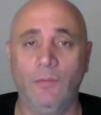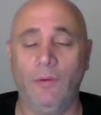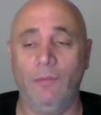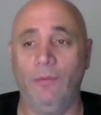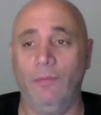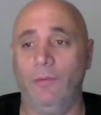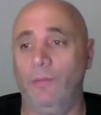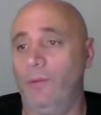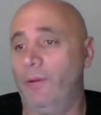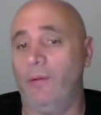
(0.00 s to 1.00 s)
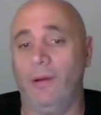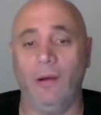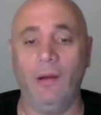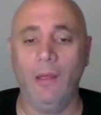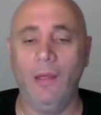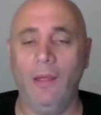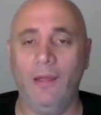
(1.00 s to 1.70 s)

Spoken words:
We were